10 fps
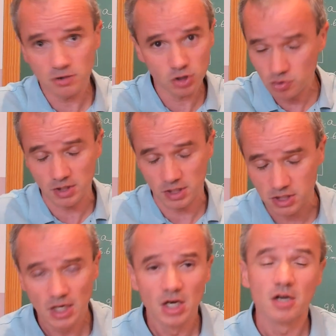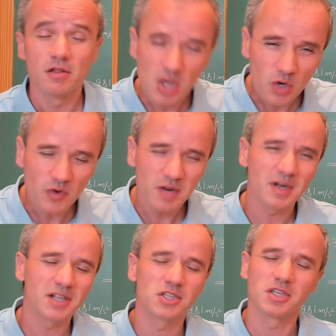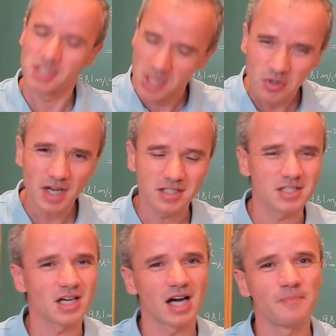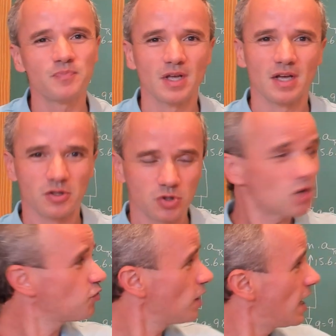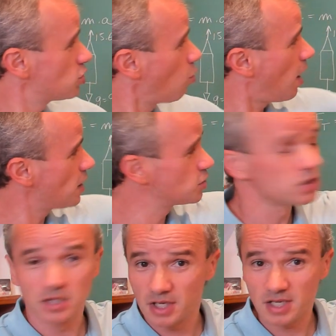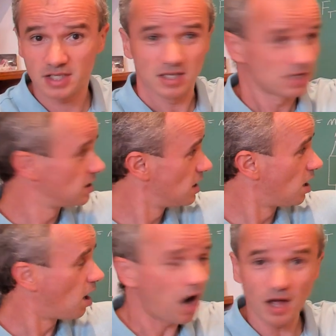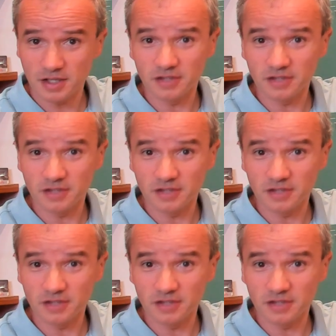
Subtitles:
students. Thank you very much. See you next time. Don't forget to watch this other